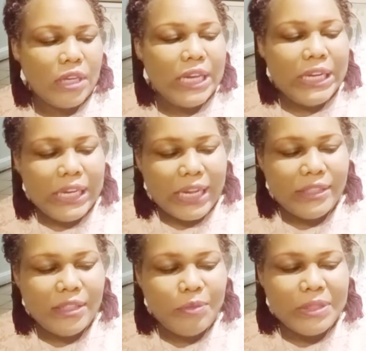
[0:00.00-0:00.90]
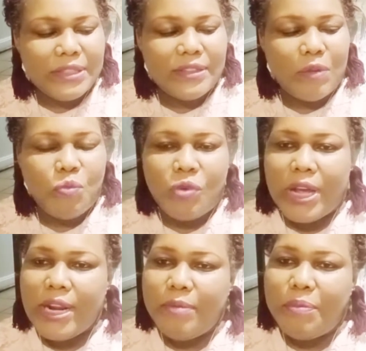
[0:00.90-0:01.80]
connected with
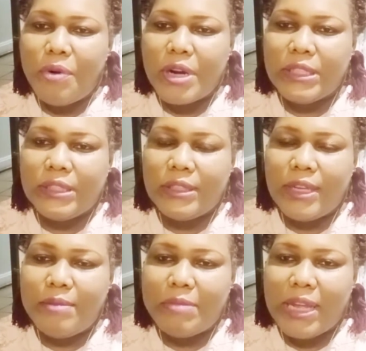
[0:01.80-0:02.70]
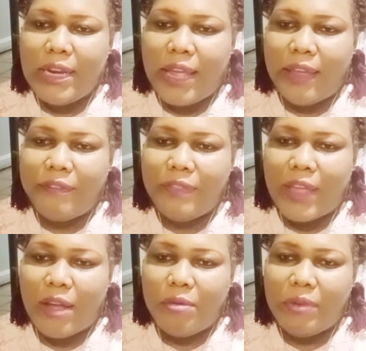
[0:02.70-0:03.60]
someone important in my life
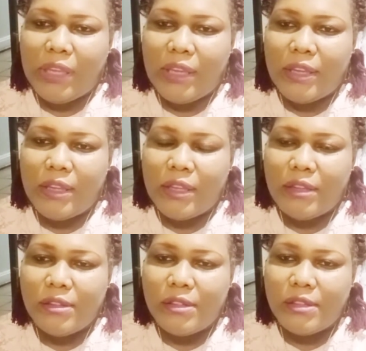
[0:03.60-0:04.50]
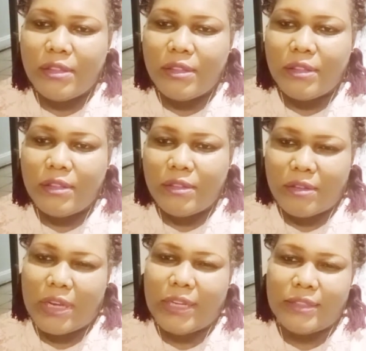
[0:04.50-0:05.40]
that week.
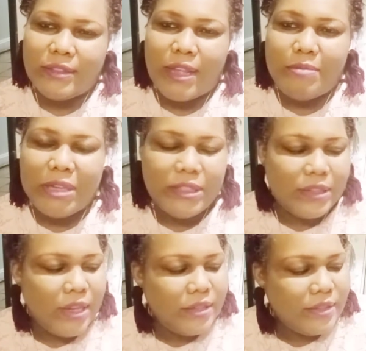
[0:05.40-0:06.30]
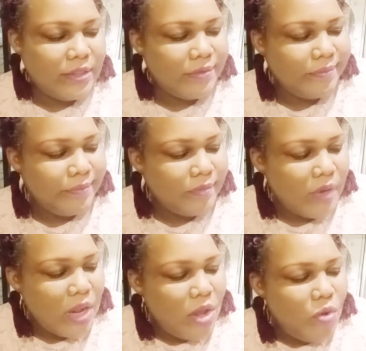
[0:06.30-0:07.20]
Right? Does that make sense?
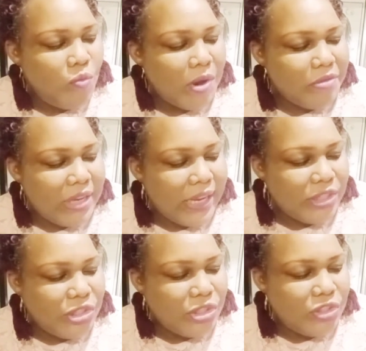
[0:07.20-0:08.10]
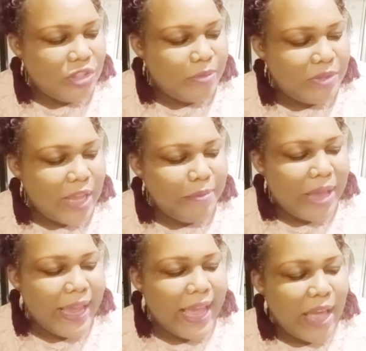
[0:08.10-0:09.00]
What relationships am
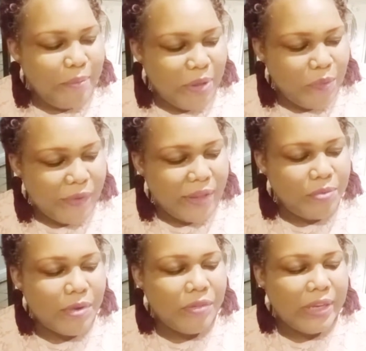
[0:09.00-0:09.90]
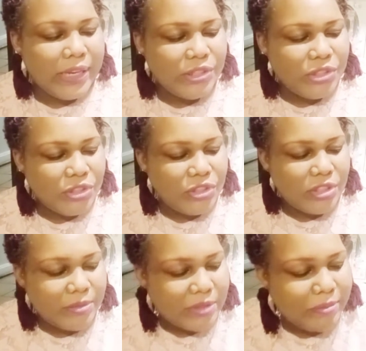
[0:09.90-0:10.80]
I happy with? What
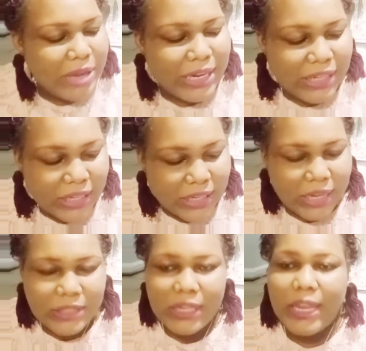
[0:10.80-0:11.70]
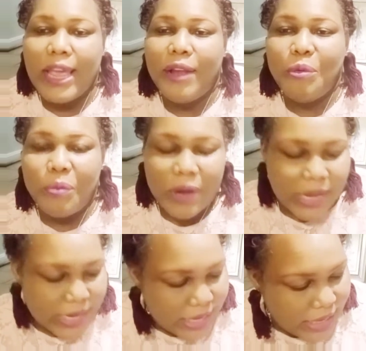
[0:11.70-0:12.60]
relationships am I neglecting, and
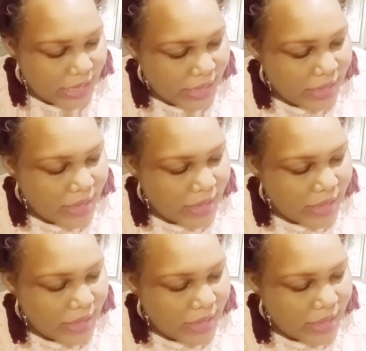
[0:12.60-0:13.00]
why?